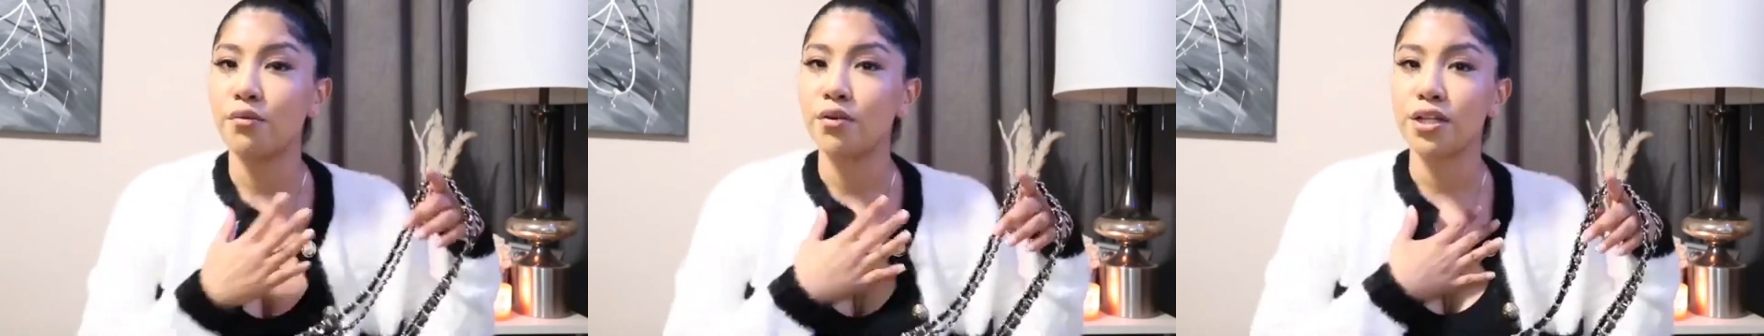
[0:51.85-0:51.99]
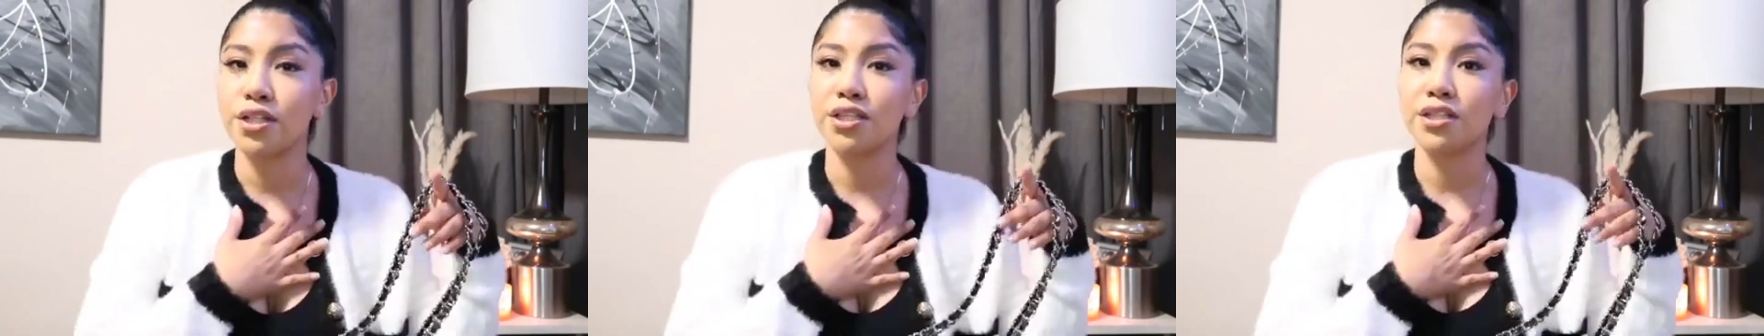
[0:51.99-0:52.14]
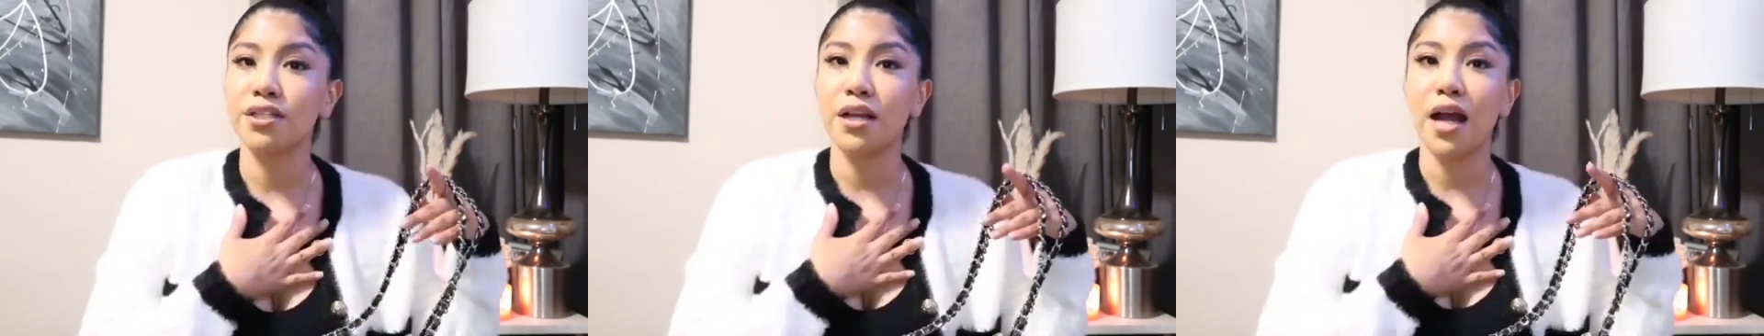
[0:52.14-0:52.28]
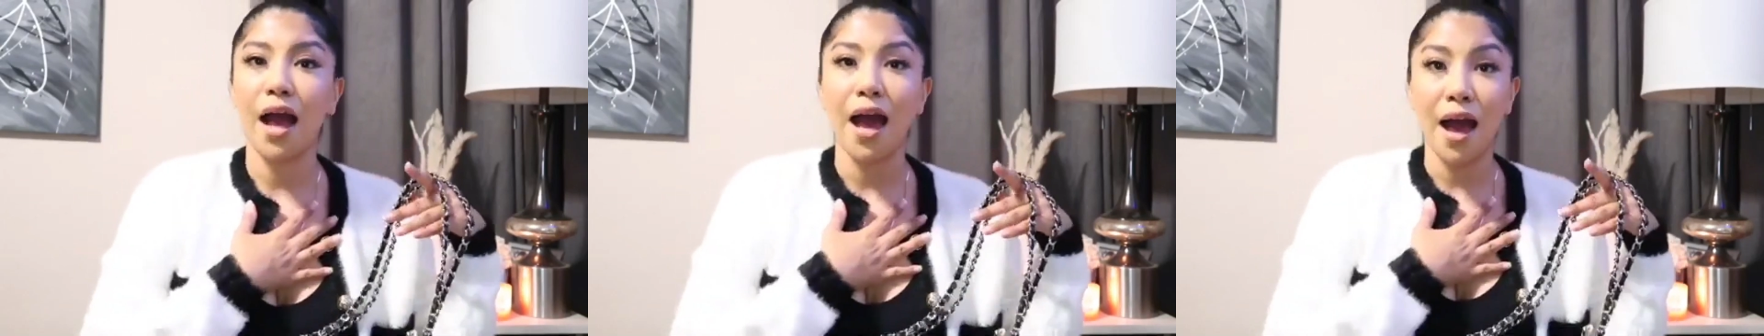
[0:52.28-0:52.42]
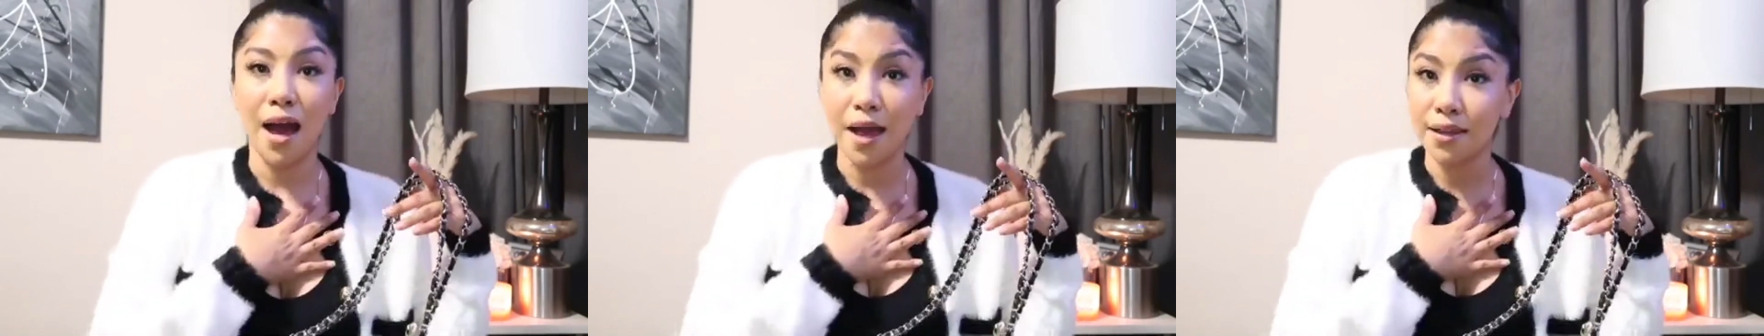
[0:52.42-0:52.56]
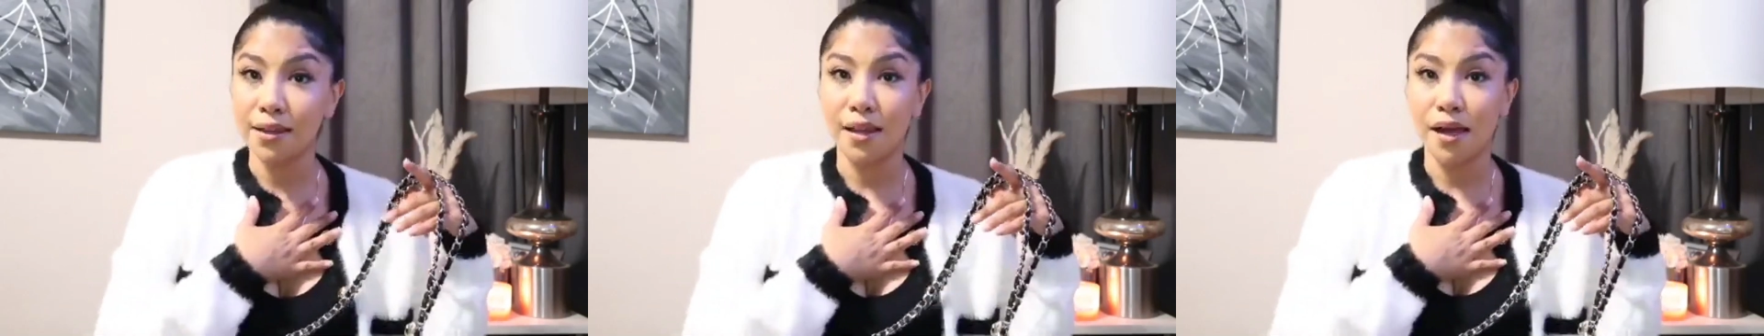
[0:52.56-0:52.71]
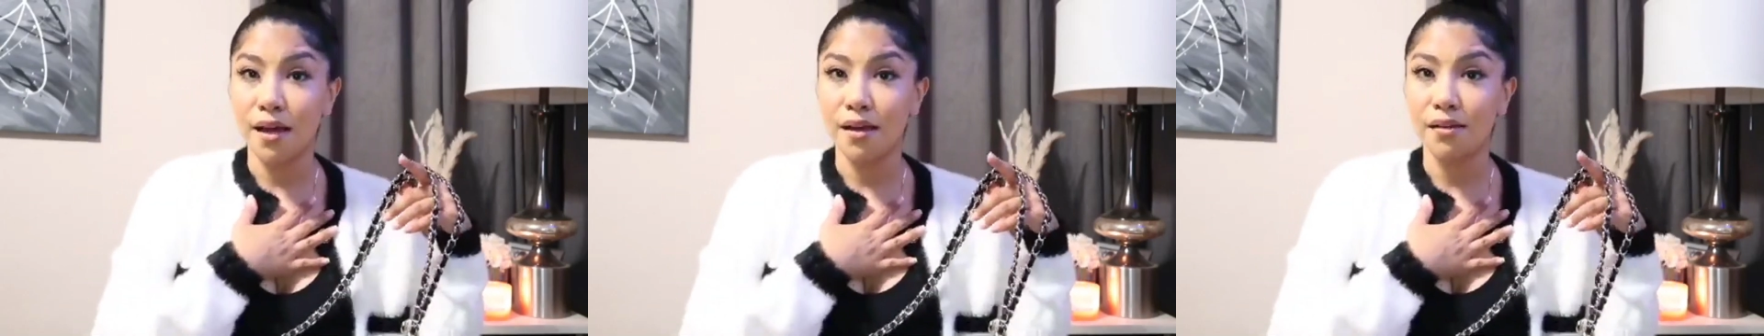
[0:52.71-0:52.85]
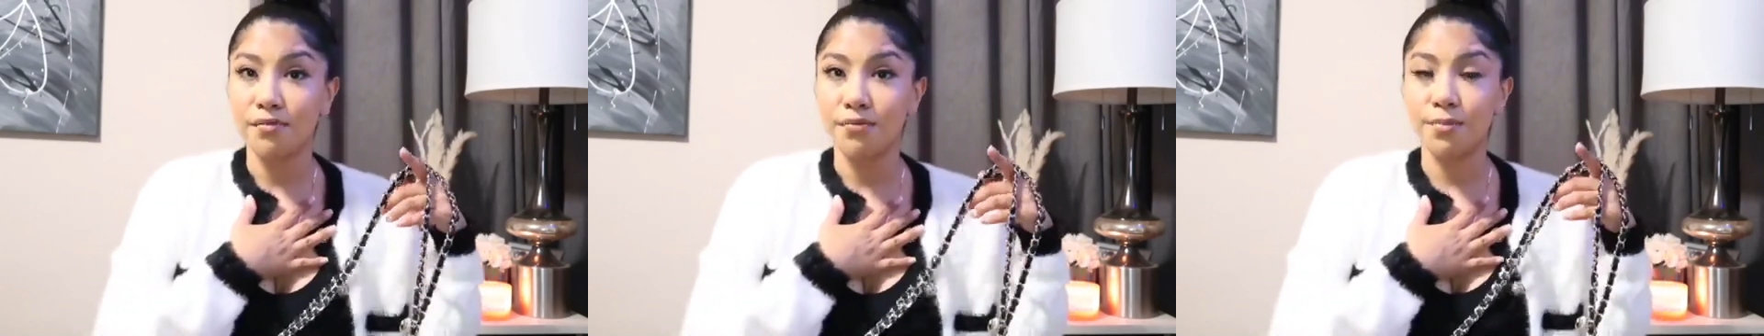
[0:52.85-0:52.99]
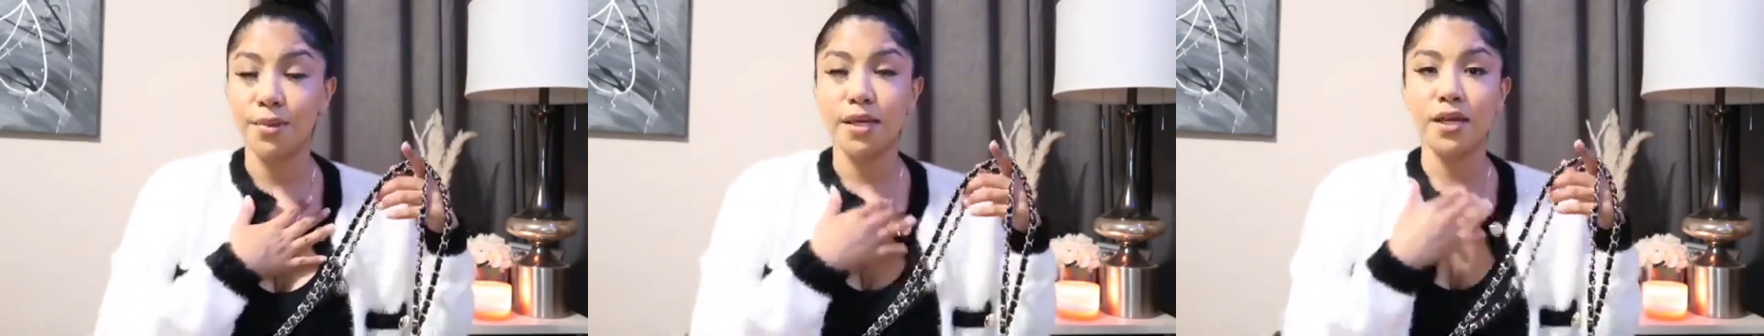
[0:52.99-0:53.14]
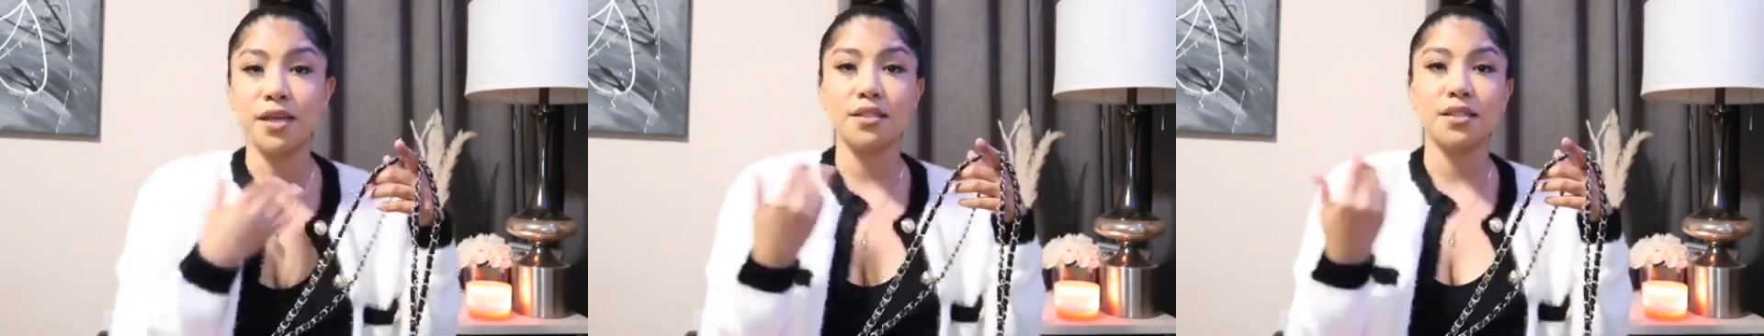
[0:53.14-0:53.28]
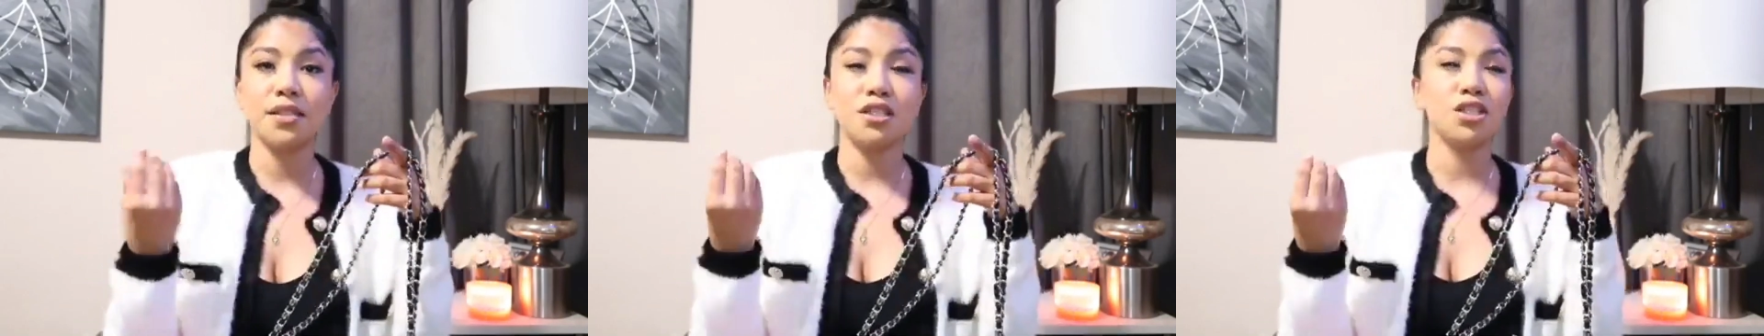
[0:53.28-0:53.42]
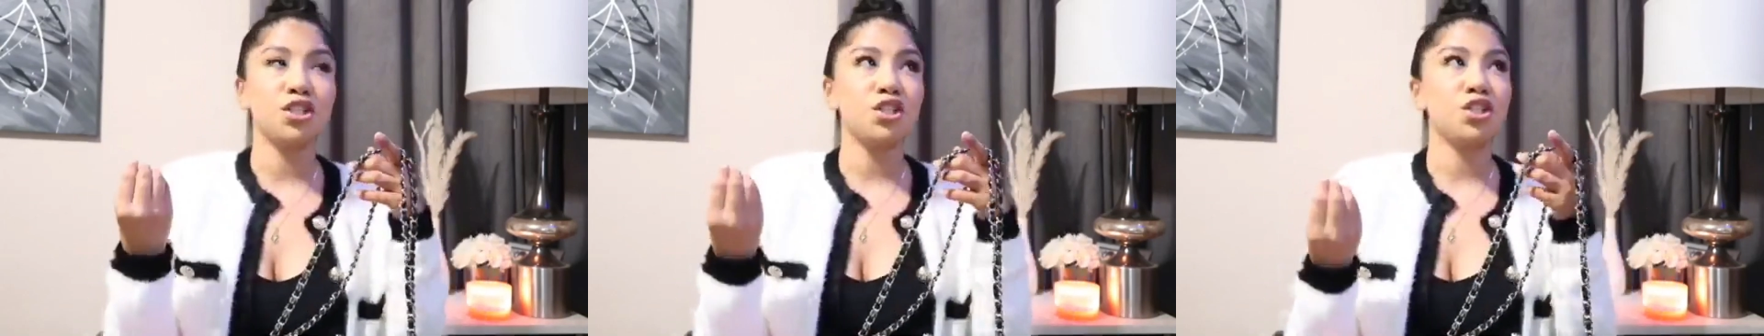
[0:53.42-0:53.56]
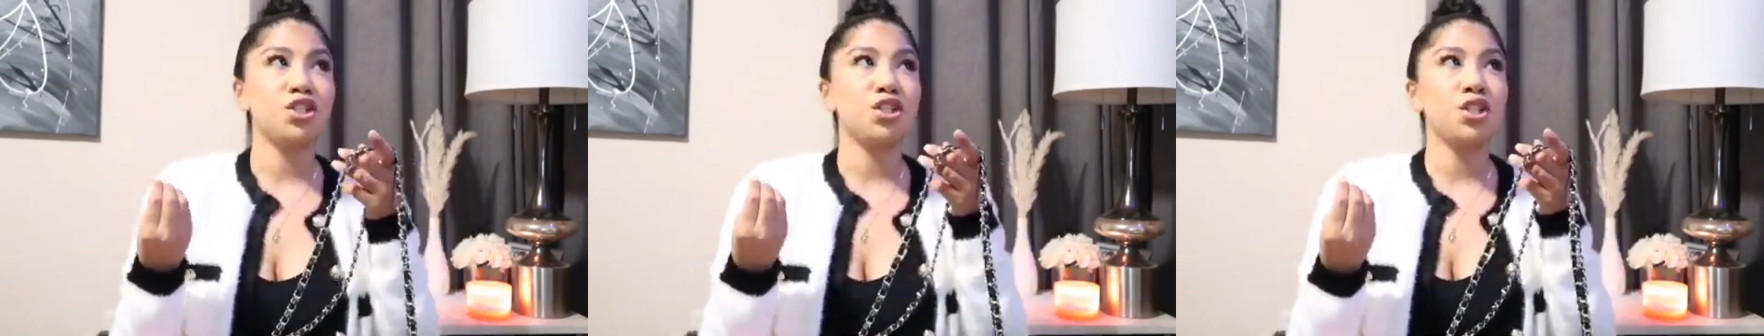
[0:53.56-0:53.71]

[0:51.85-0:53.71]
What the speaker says: which I love because it just